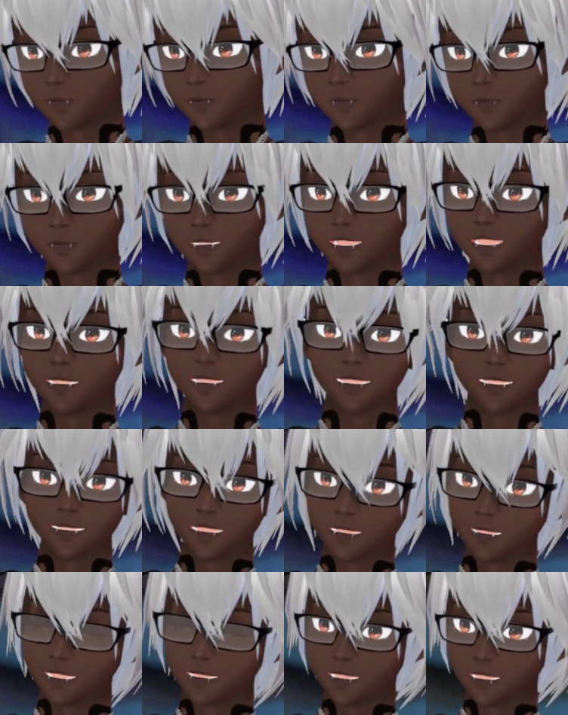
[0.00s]
on how much
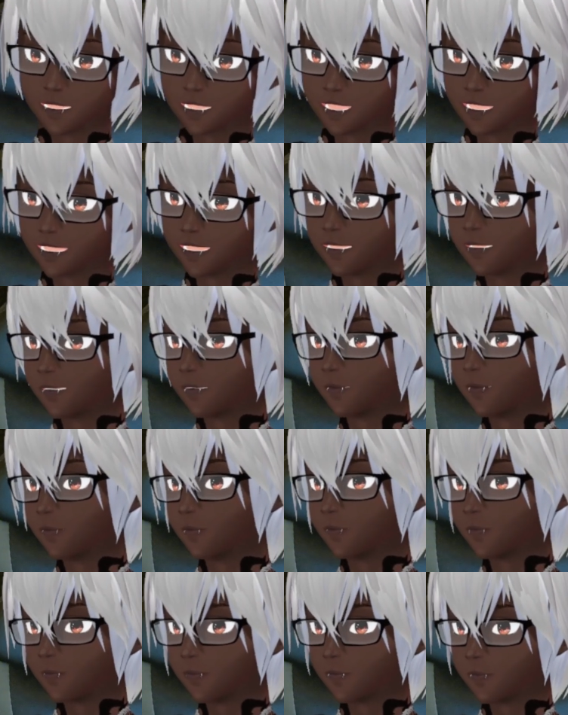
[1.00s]
damage is dealt?
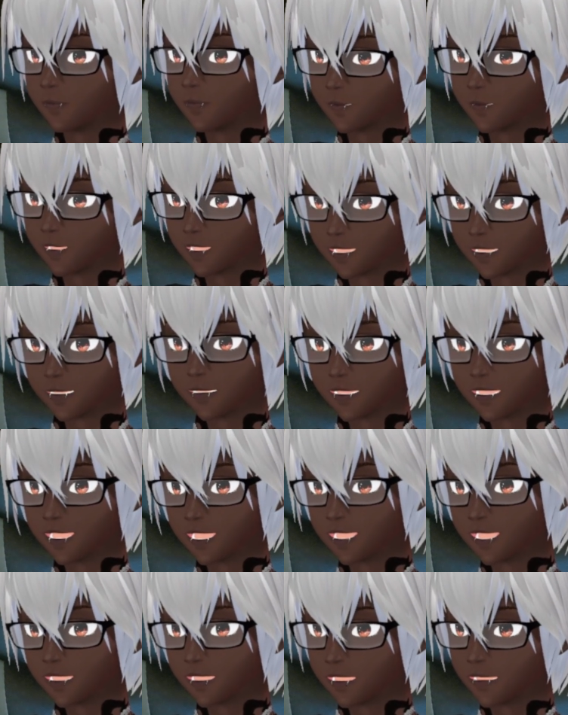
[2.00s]
We'll have to see how
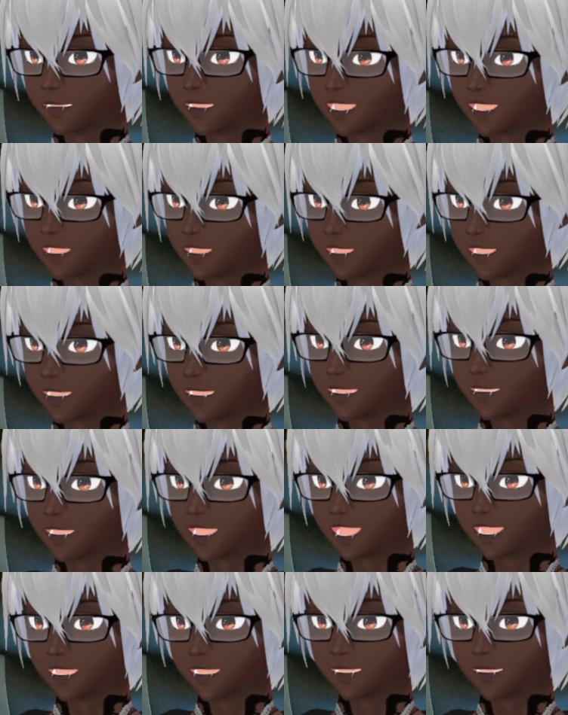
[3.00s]
that works out, but I
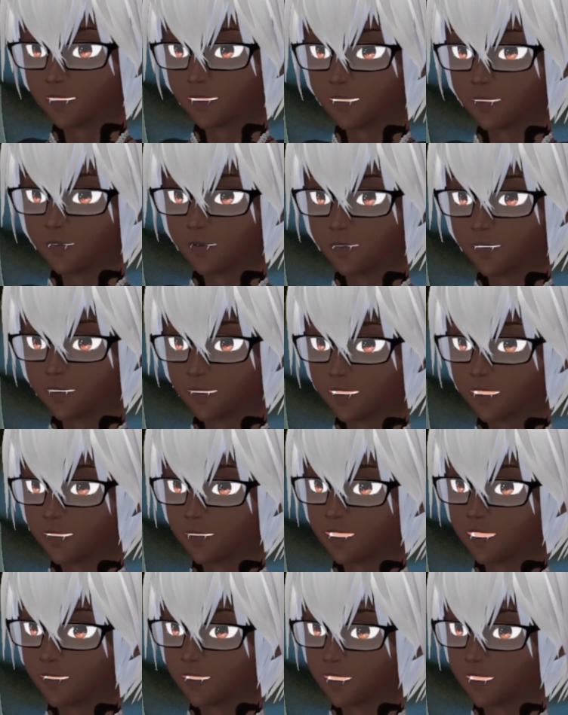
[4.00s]
am fairly interested to see how